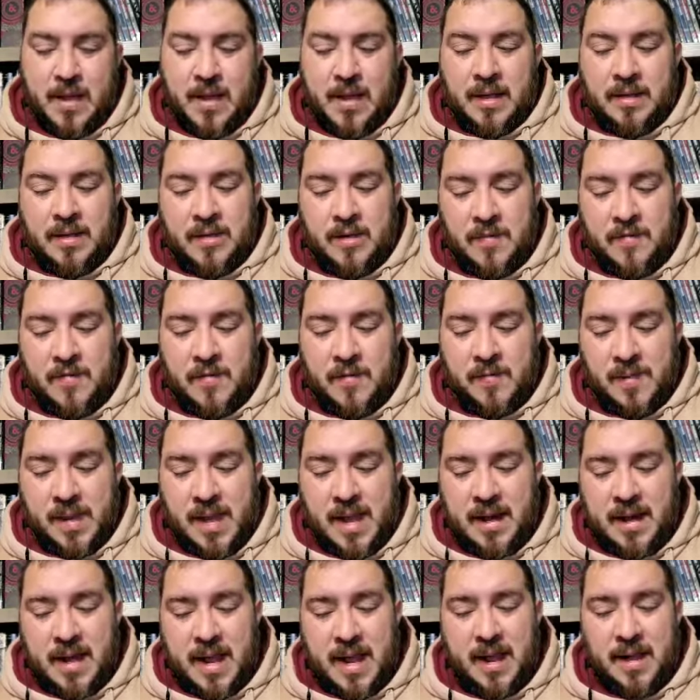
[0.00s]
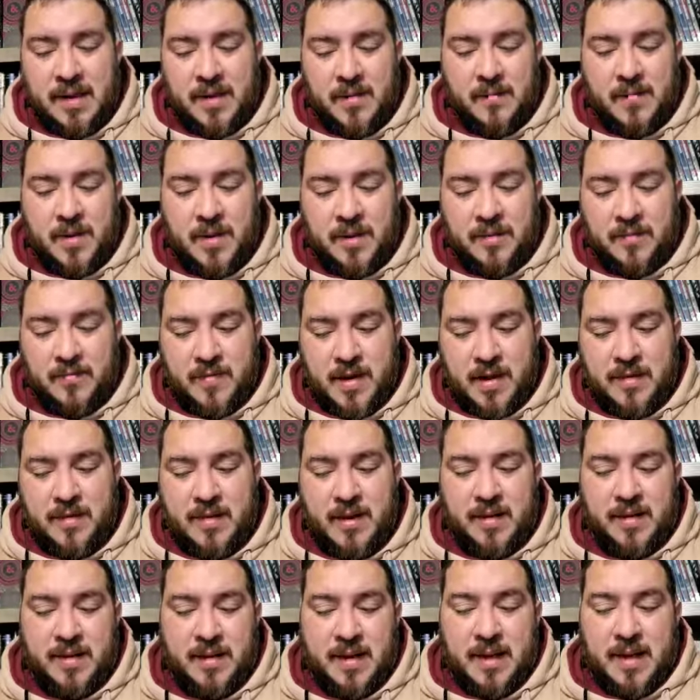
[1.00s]
So if you plan ahead and build around
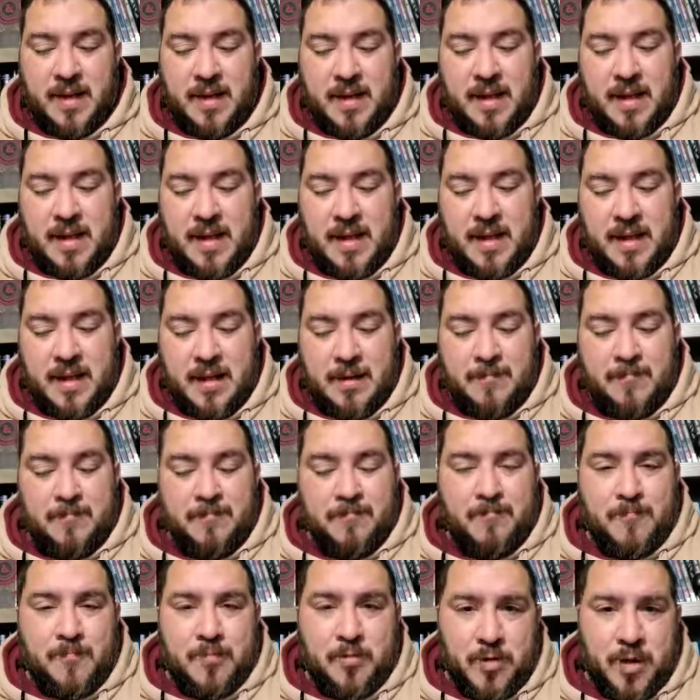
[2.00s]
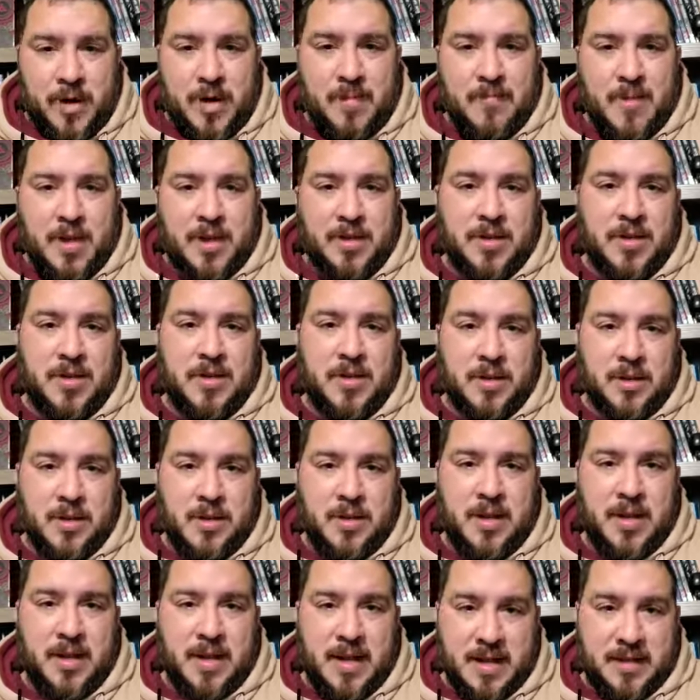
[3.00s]
it, um, pretty much you
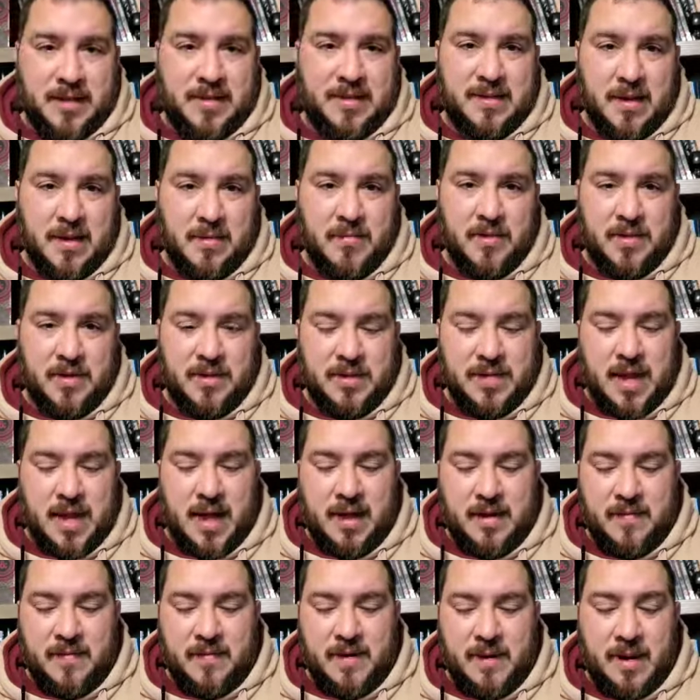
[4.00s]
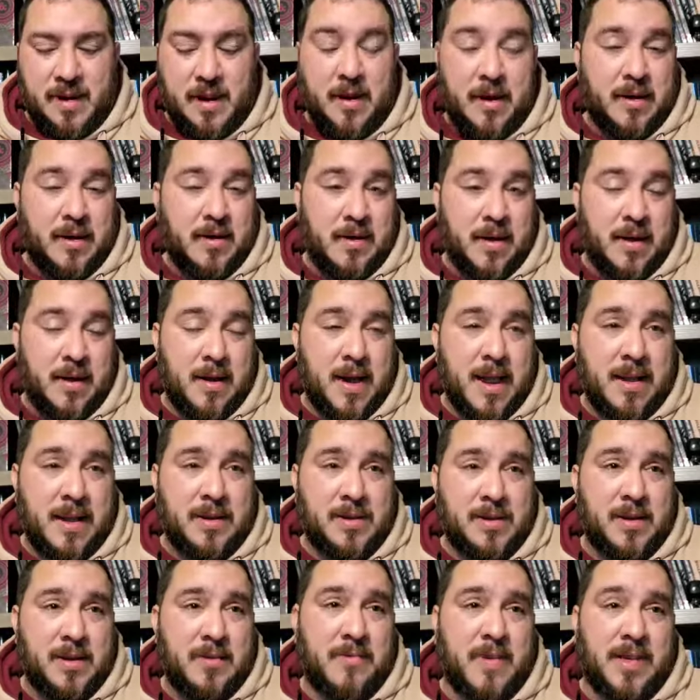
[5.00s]
can get some use out of it and, and
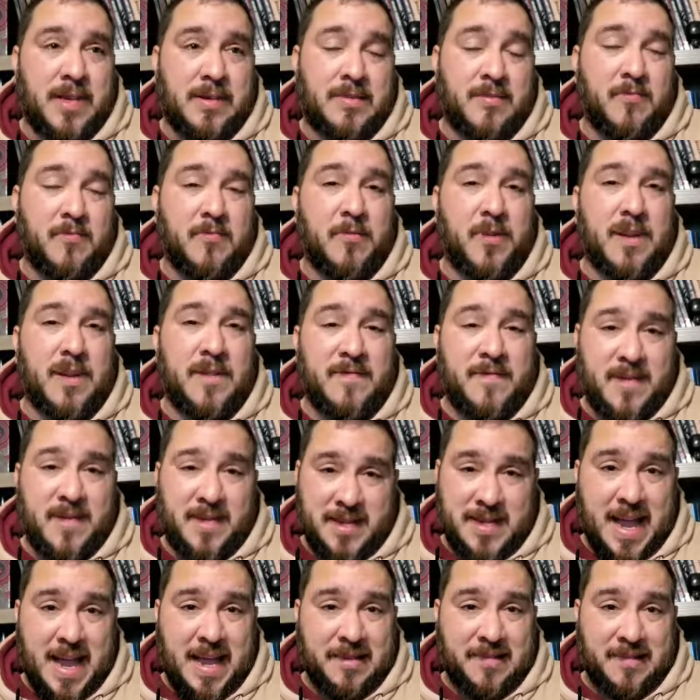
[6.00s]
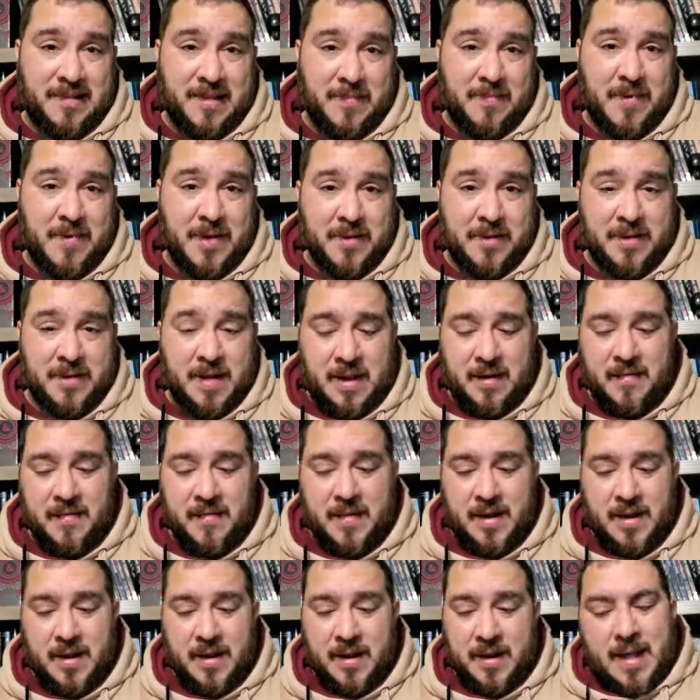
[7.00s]
actually make some really fantastic builds out of
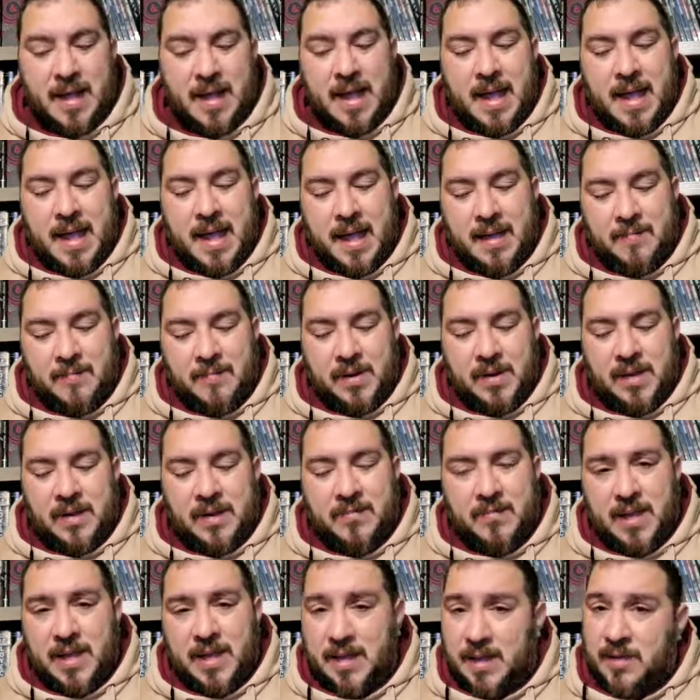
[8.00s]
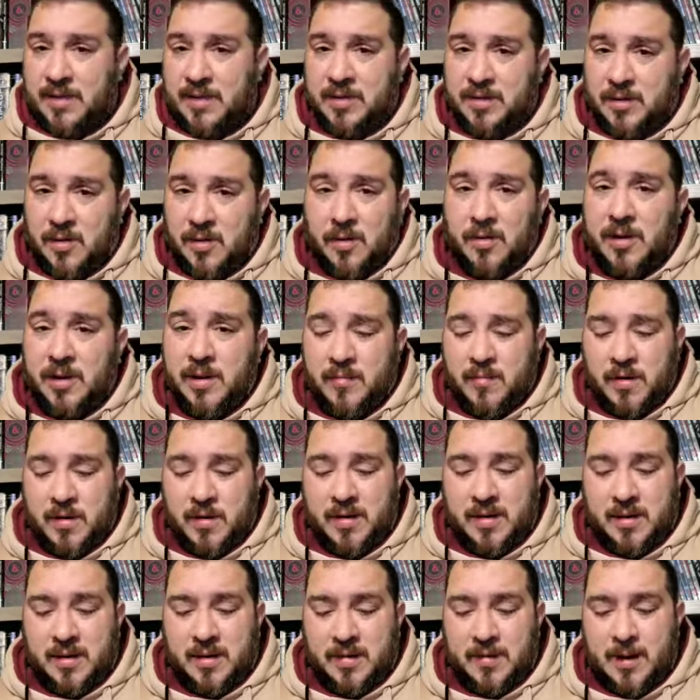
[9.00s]
it. And believe me, it's totally
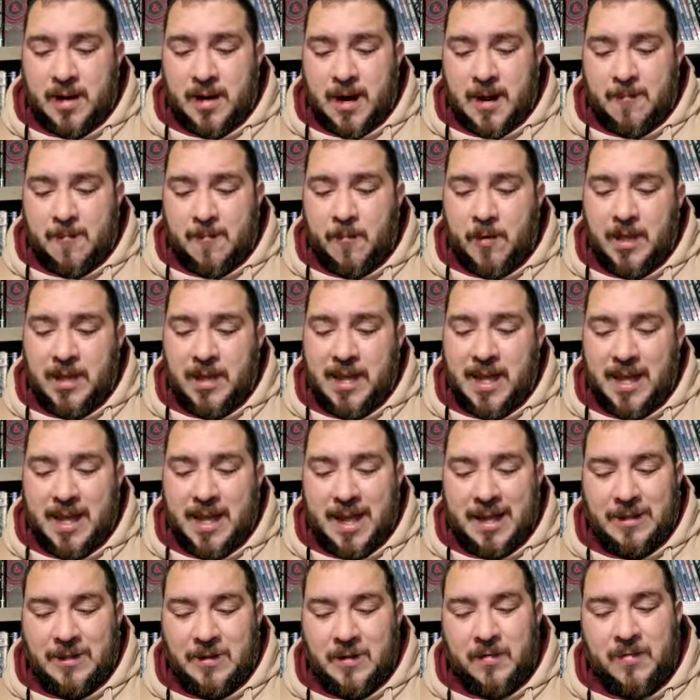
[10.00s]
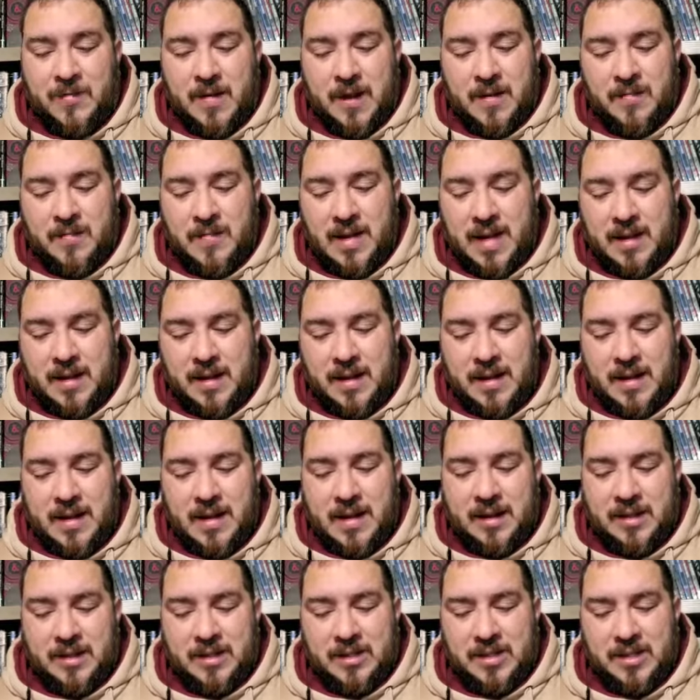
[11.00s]
worth it. Uh, one thing I don't recommend
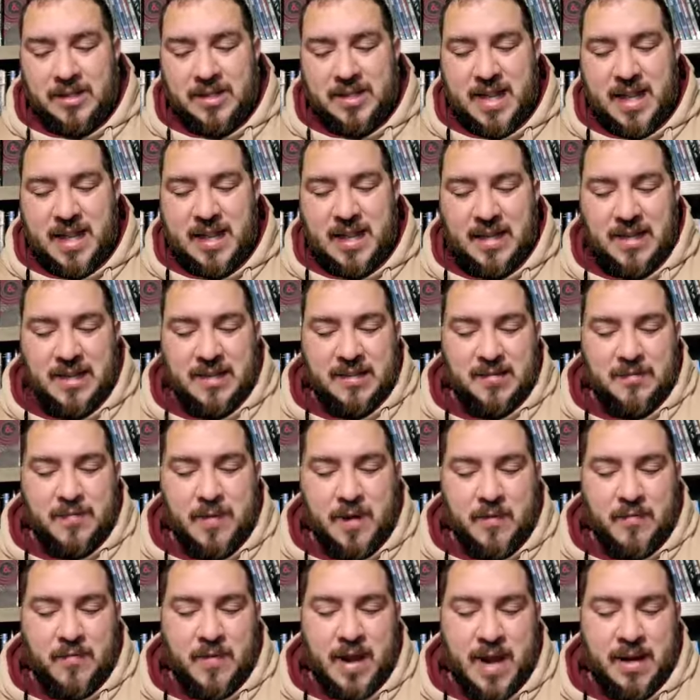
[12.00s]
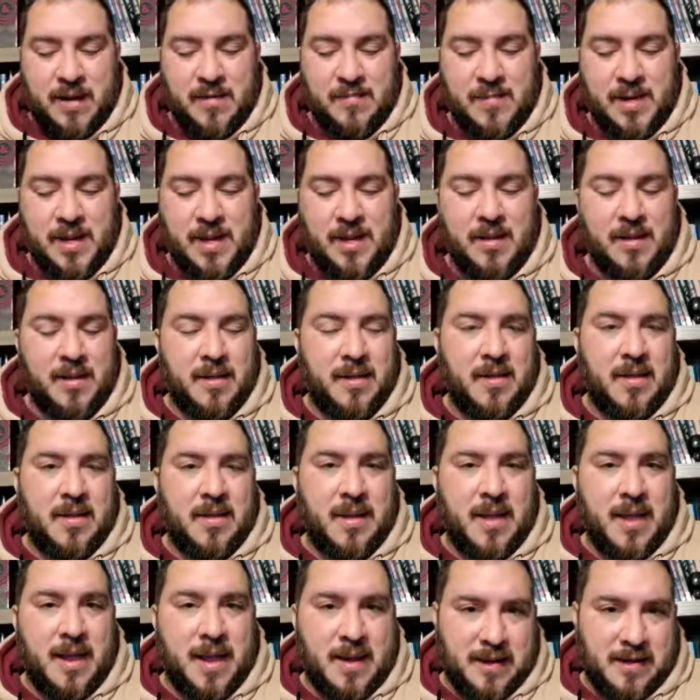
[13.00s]
is just taking the spell randomly
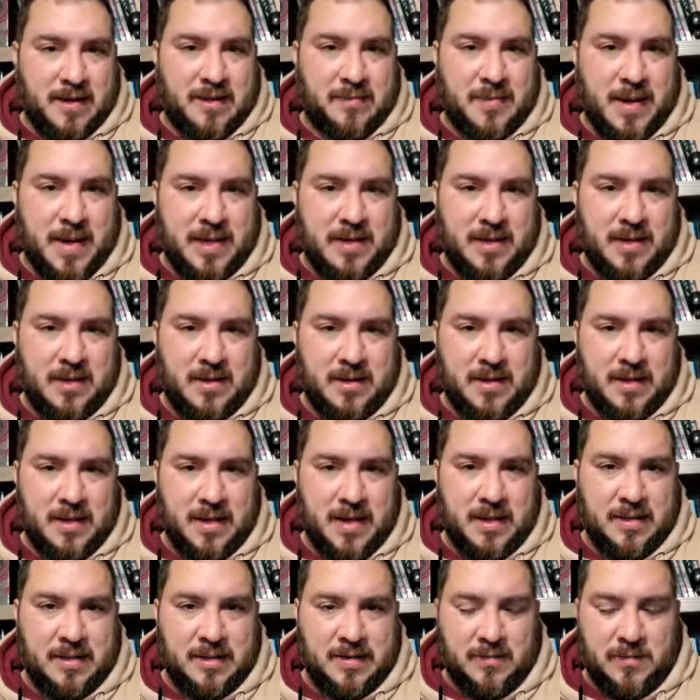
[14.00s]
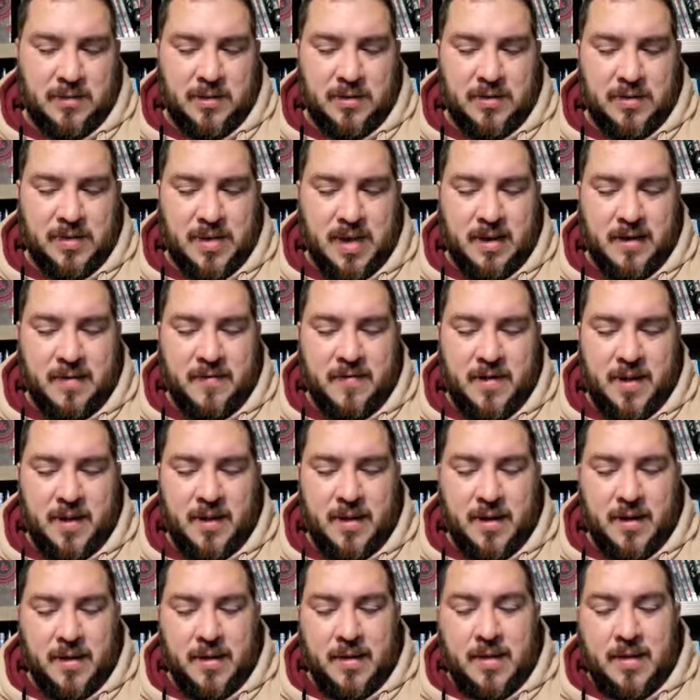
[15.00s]
and expecting to get some use out of
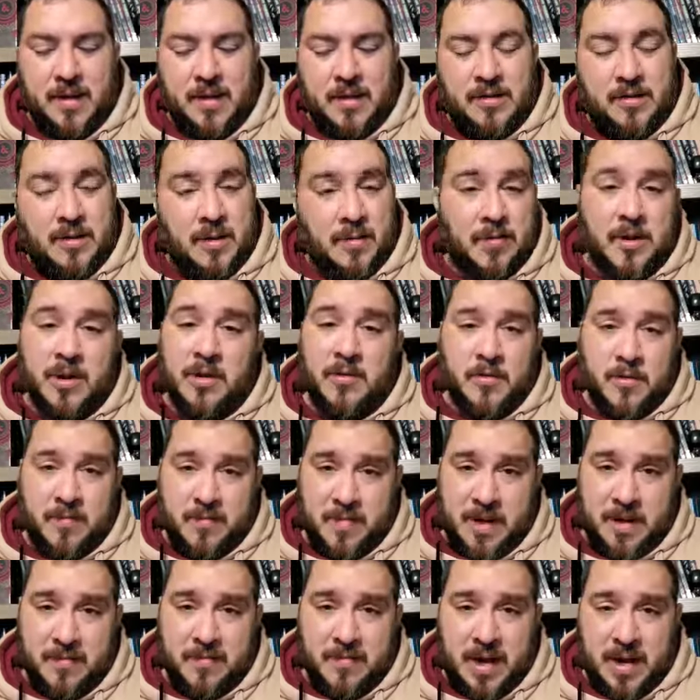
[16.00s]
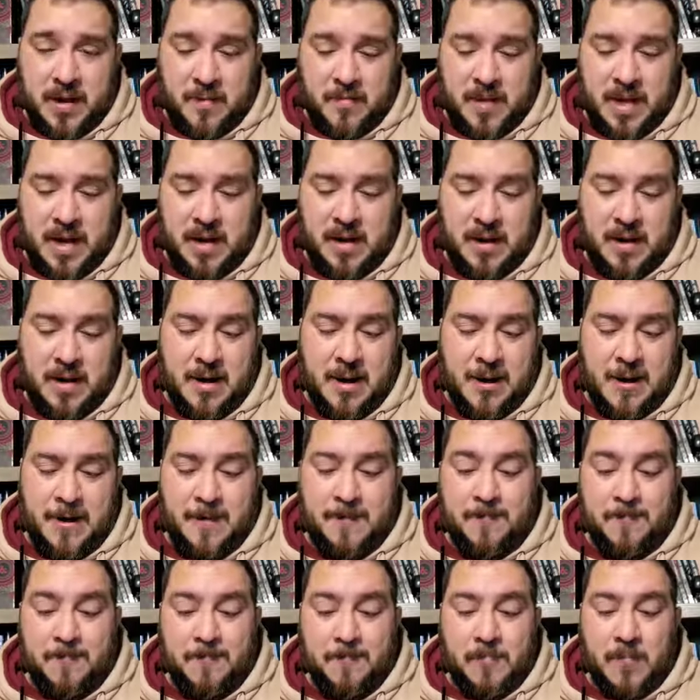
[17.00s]
it. So I'm going to repeat my opinion on
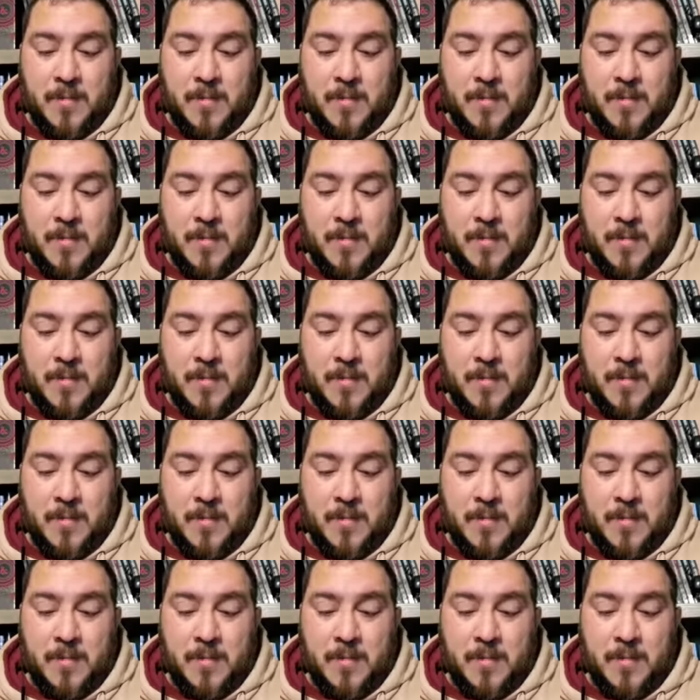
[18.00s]
it.